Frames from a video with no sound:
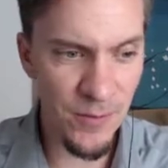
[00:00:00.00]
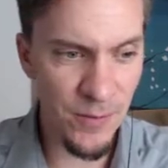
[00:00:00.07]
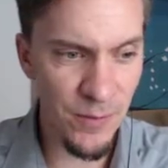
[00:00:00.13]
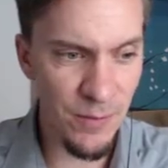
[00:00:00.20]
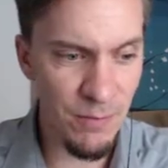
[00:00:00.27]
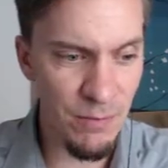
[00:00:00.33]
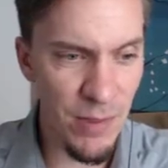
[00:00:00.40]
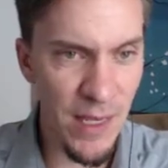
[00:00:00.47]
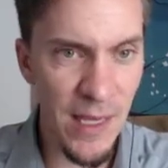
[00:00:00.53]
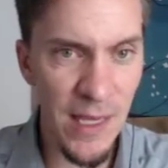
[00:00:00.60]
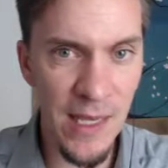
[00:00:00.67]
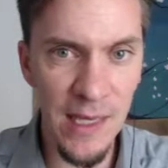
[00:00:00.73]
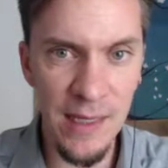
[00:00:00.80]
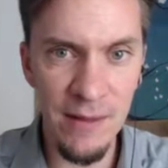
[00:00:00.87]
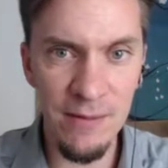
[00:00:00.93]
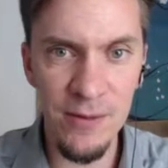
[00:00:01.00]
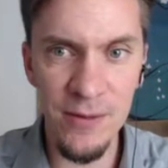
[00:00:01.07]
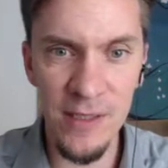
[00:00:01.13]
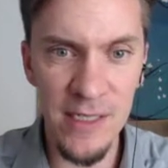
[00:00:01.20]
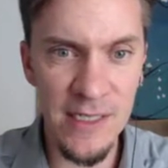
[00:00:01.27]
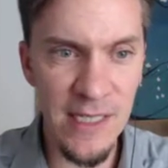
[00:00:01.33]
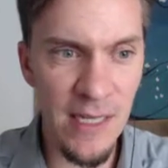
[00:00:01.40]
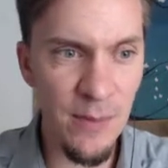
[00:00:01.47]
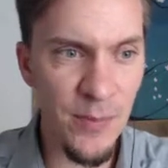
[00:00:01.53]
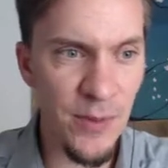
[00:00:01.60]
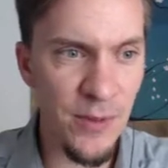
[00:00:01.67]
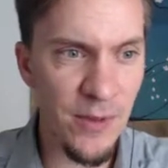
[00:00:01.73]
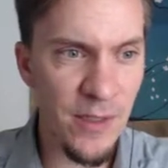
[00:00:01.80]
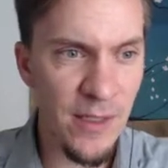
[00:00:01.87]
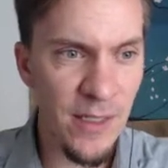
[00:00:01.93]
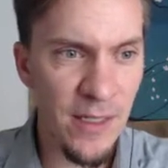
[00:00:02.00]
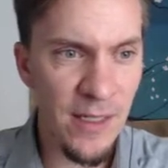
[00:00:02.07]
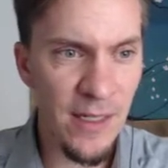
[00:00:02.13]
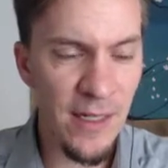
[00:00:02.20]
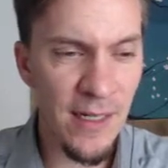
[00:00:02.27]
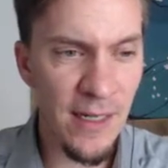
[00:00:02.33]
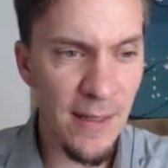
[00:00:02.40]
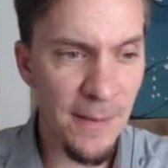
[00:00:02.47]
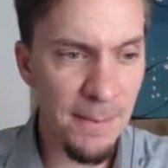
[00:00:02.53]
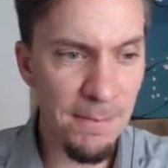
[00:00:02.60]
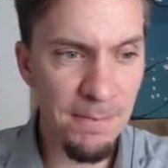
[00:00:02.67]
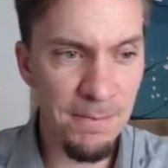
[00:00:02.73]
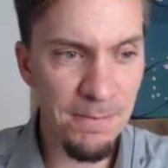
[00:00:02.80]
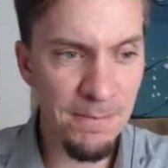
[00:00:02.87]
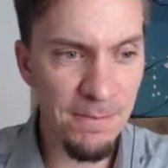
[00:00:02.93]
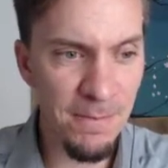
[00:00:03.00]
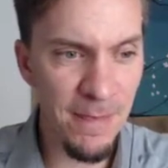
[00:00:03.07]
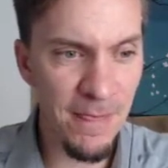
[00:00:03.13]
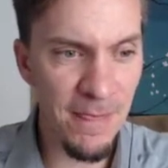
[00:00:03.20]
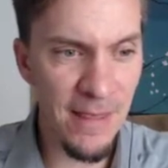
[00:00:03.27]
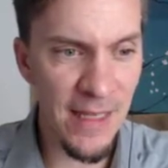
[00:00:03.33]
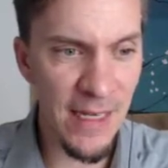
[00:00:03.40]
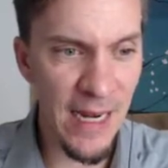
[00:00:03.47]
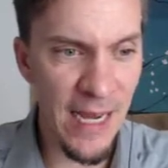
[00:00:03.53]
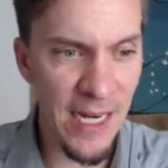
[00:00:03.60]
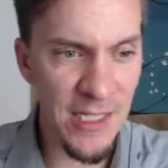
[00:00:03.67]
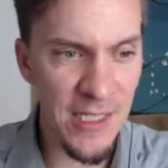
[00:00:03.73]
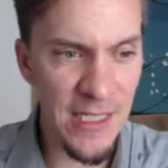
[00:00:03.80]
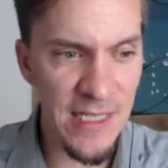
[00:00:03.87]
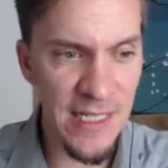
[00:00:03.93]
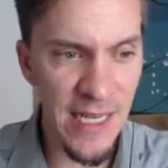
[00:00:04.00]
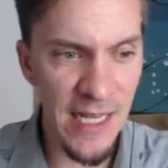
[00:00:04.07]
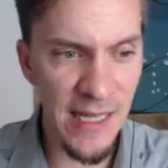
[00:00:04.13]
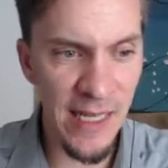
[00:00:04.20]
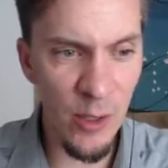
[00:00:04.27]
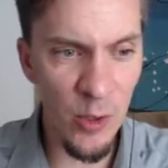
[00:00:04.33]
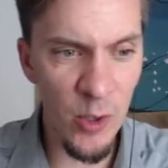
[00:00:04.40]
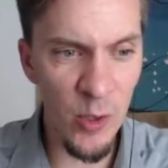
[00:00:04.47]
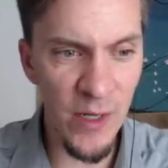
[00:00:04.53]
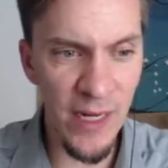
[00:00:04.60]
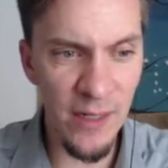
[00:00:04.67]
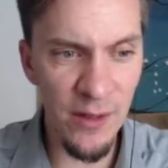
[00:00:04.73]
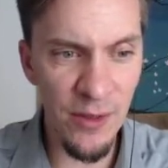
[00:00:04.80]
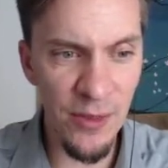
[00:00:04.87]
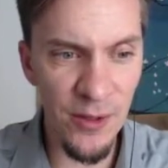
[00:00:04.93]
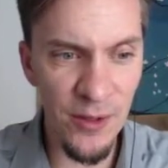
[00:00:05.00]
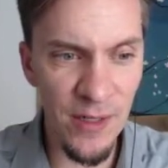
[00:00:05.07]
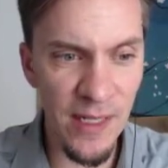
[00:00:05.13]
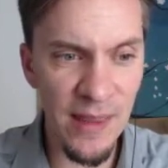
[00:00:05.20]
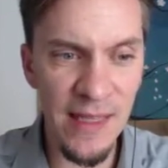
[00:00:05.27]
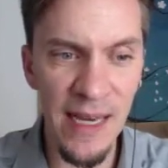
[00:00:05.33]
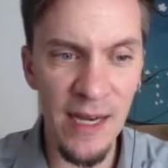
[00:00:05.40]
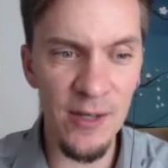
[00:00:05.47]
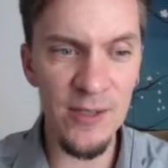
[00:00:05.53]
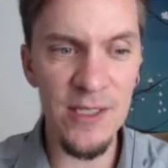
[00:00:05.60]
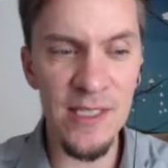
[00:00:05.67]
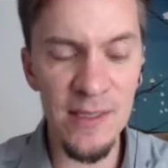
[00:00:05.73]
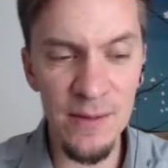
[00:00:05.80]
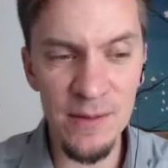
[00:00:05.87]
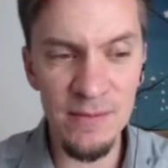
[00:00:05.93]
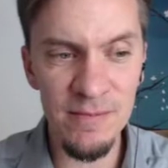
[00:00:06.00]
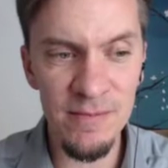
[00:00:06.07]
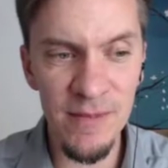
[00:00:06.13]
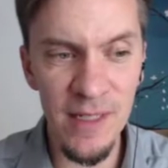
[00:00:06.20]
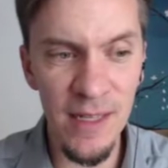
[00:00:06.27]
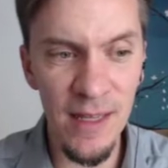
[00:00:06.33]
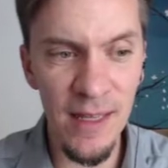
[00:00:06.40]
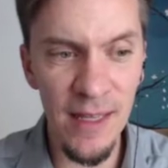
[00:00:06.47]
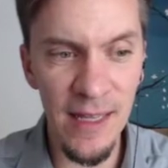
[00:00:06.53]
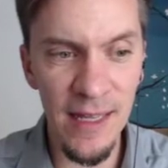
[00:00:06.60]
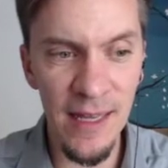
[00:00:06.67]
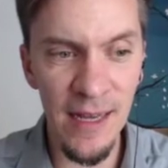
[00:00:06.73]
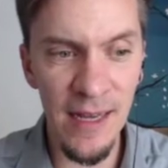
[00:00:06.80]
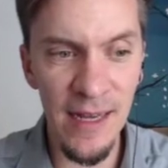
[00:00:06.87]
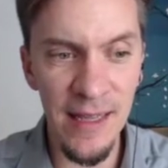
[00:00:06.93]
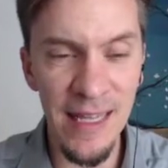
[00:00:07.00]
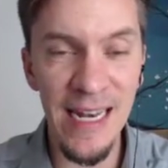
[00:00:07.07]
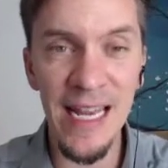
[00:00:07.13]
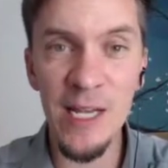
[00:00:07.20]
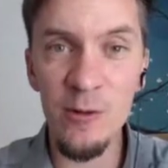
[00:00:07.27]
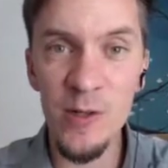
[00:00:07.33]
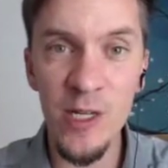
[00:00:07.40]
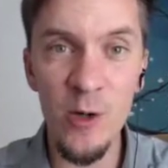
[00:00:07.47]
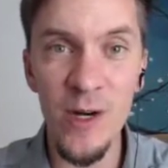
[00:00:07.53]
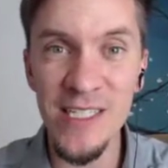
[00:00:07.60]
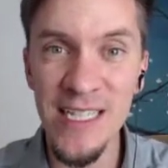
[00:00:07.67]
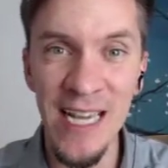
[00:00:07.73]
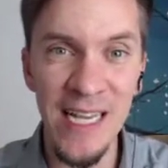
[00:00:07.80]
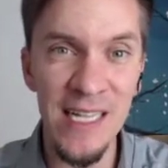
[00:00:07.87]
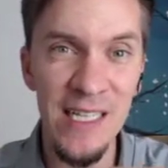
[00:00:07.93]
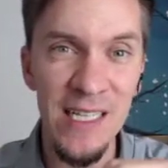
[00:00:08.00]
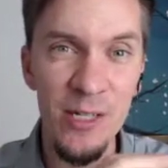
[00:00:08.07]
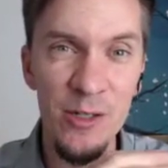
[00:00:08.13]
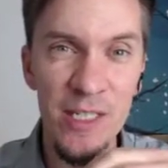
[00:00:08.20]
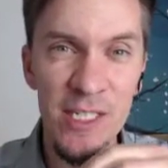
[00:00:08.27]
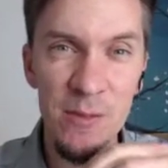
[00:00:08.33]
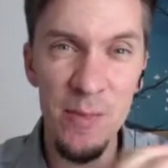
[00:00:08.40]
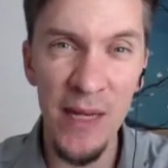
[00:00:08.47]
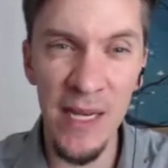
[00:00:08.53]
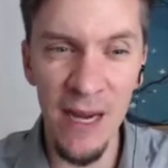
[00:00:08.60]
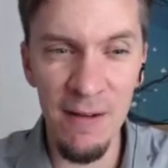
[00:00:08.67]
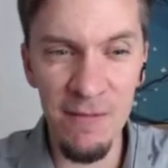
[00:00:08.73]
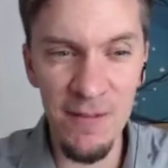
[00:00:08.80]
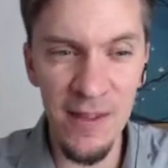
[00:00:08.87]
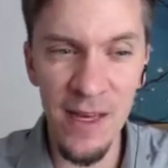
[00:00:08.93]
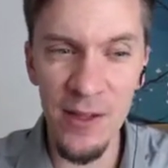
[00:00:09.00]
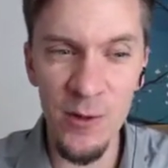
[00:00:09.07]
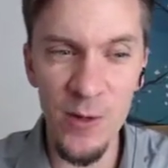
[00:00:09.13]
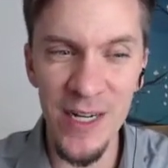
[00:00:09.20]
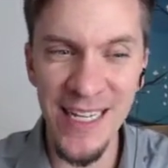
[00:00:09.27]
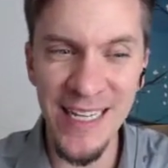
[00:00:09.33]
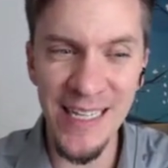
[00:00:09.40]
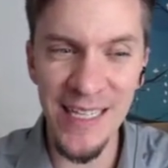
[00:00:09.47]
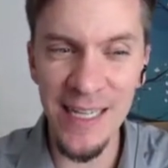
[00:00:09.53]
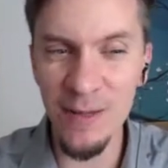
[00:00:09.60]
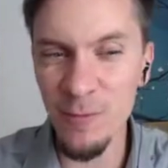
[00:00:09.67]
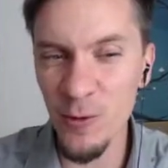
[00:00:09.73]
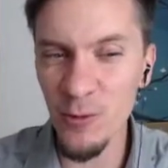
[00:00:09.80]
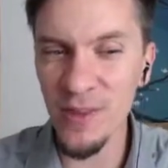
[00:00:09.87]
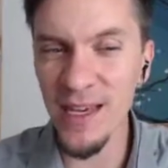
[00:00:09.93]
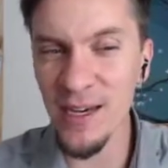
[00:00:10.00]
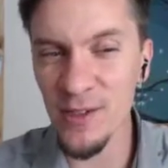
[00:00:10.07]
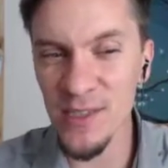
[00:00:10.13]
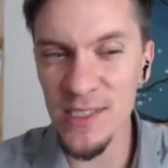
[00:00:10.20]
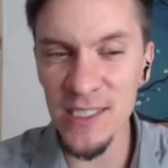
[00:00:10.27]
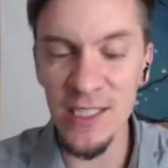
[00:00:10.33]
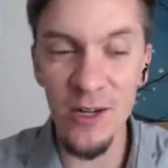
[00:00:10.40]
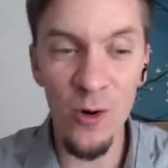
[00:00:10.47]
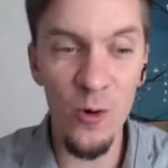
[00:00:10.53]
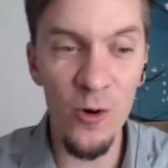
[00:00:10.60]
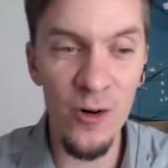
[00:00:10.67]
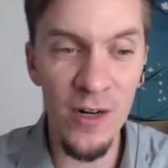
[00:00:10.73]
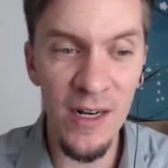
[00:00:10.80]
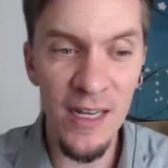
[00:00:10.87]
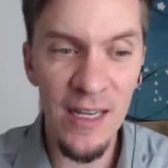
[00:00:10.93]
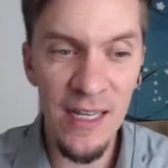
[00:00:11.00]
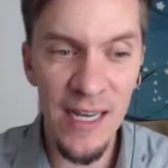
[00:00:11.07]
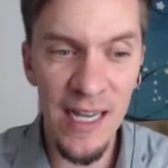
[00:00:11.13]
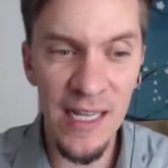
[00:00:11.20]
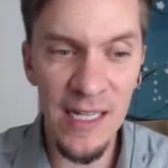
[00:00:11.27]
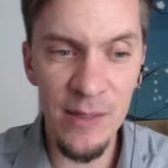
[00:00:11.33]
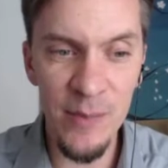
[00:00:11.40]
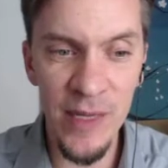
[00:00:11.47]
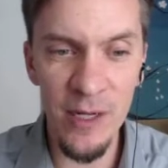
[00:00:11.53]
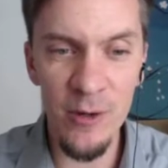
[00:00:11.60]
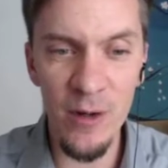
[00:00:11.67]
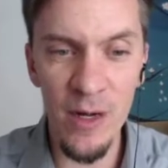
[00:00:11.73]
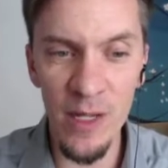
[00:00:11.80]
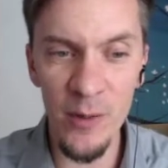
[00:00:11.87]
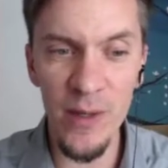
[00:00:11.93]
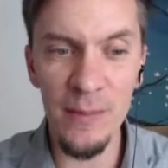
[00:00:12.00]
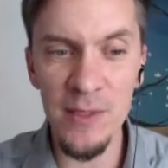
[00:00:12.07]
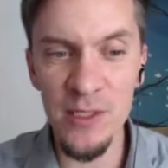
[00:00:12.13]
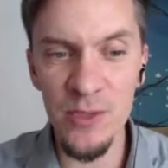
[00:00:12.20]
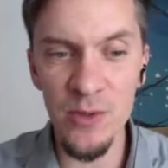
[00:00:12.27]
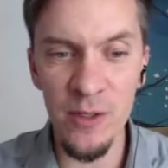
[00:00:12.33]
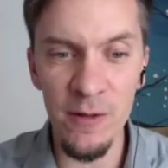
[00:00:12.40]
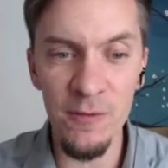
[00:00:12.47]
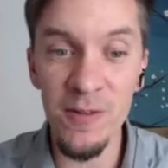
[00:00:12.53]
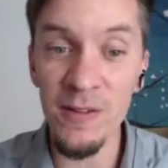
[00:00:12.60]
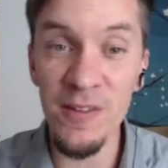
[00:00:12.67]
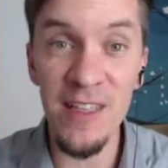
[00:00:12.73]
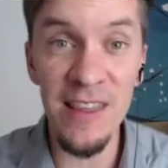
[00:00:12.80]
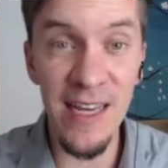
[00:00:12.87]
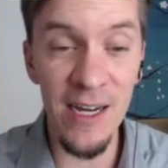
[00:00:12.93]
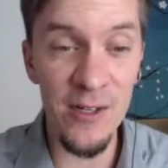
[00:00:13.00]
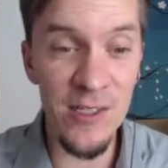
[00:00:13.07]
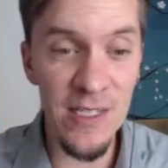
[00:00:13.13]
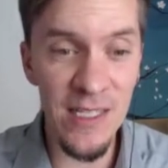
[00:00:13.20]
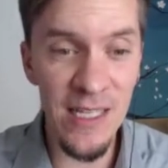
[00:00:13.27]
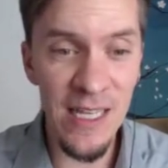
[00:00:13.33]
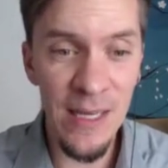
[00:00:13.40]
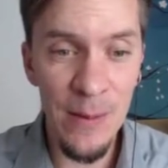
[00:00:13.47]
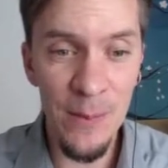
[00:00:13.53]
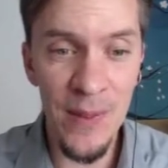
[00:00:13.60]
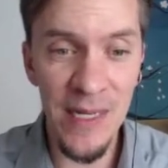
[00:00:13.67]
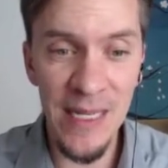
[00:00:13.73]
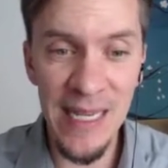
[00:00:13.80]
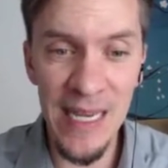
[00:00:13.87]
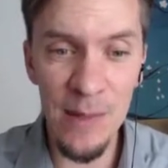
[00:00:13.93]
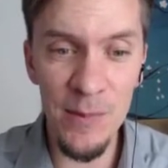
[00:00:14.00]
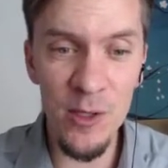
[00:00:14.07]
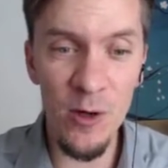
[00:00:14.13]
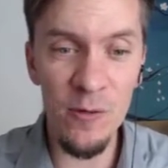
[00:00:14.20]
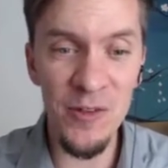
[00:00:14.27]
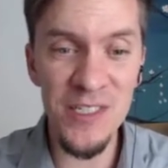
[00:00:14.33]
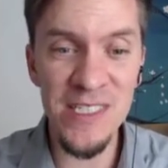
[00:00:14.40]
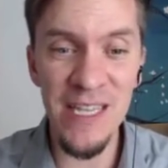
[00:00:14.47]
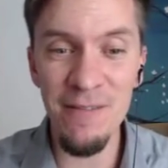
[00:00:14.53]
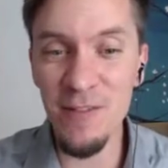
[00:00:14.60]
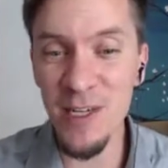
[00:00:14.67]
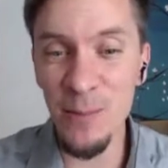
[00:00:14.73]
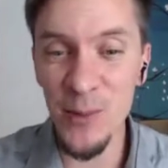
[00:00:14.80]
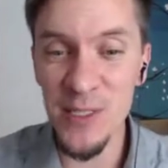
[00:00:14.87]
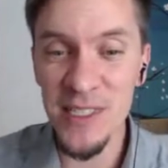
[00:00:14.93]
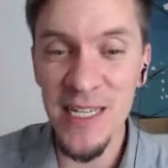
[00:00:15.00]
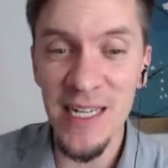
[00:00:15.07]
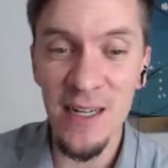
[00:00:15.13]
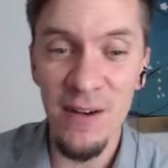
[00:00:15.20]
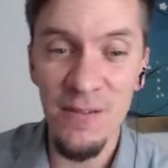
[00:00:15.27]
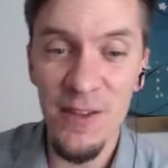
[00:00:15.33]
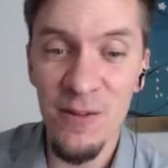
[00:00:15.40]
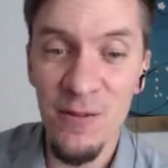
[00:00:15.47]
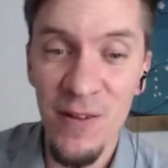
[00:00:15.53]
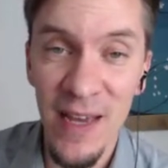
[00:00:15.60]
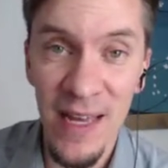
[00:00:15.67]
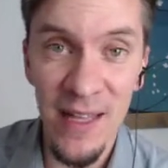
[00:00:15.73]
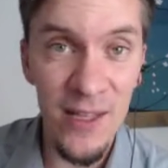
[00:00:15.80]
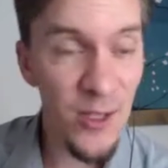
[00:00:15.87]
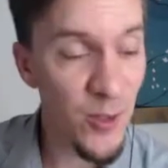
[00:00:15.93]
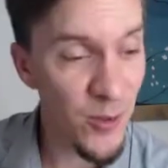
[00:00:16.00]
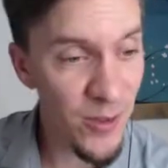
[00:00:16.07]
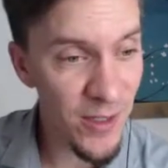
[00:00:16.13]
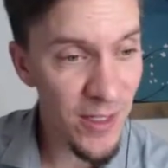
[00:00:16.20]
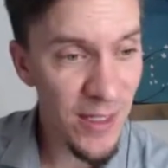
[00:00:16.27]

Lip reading: bank, for example, that actually said they'll go down to 30,000 that I could request. I could literally just pay off the other one and get like a few thousand, or I could go all the way up to 250,000, but it can't be over 70% of the value.